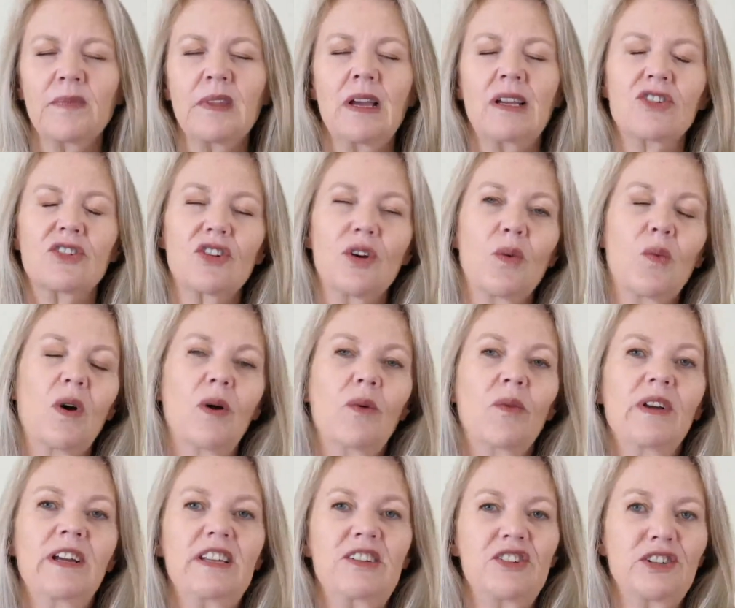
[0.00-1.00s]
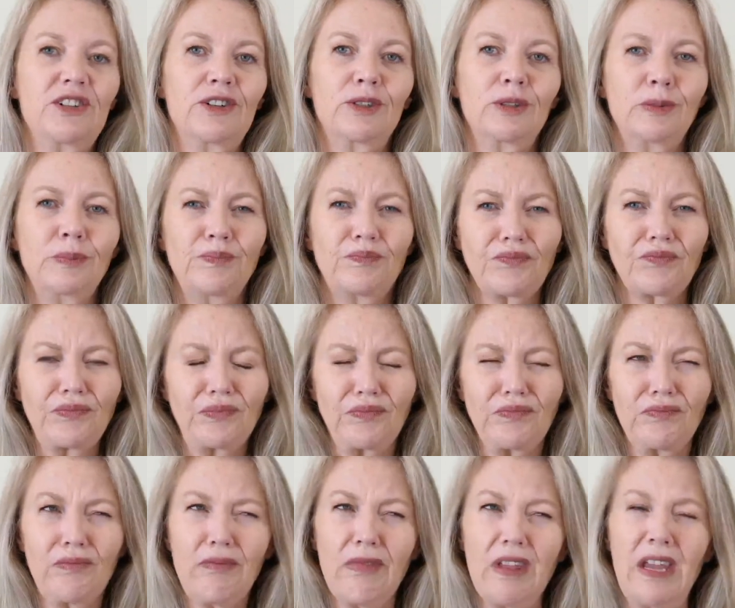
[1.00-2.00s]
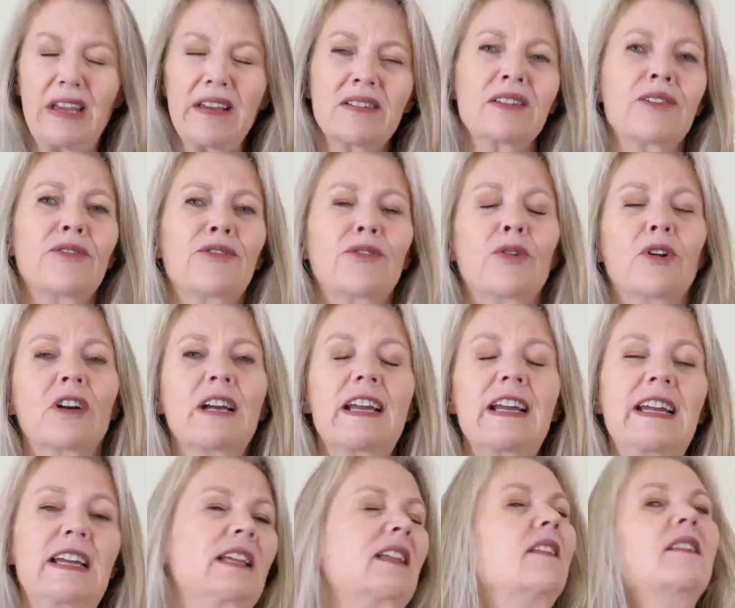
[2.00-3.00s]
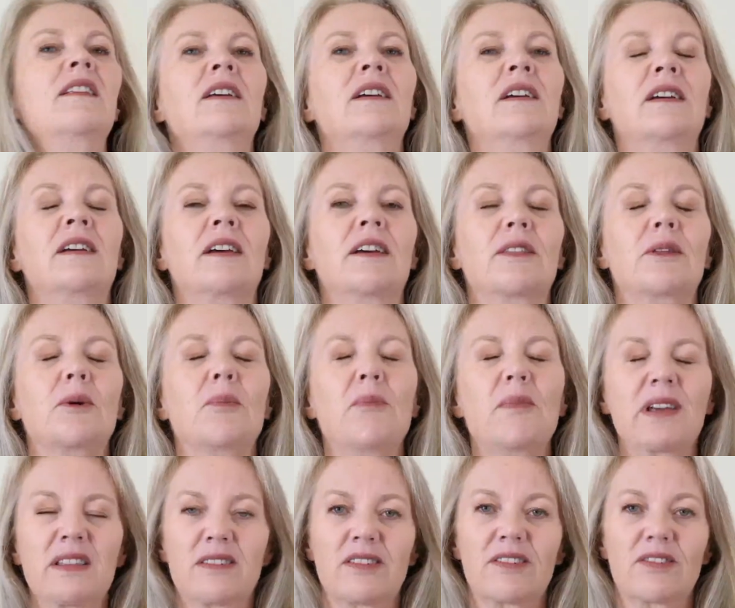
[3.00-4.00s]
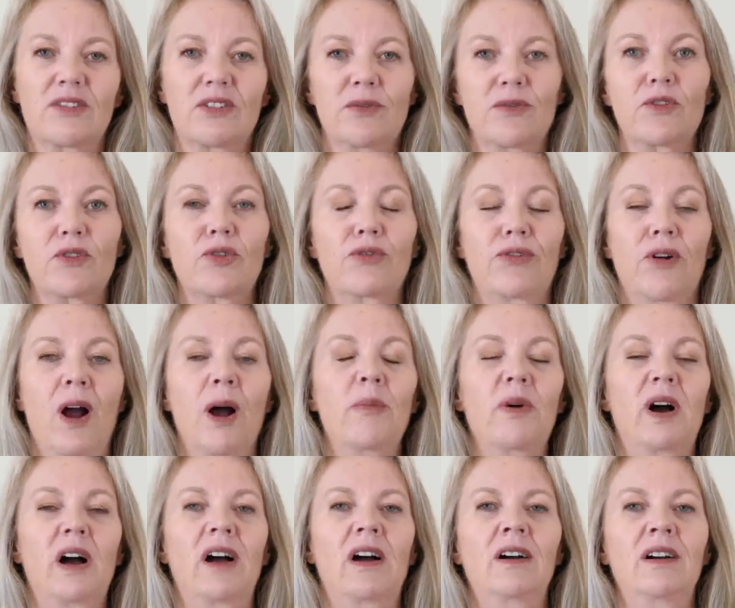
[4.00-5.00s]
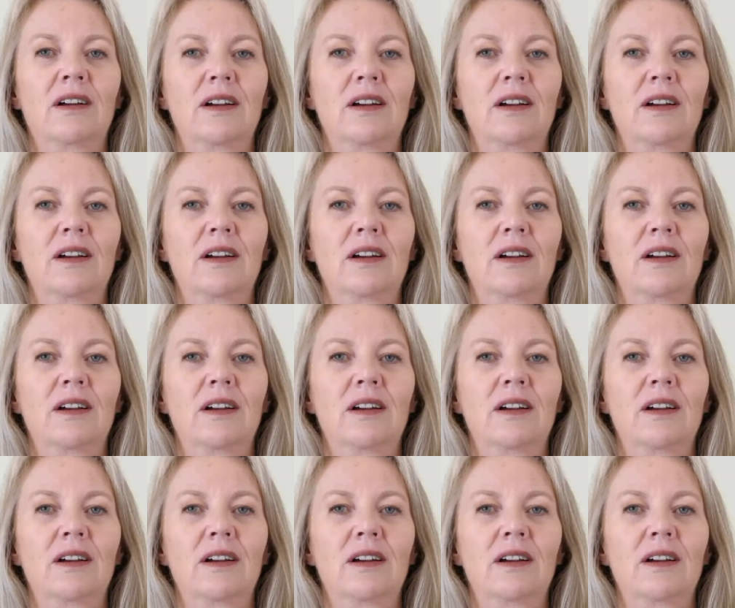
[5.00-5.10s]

So what we do is, if we're in the midst of trauma,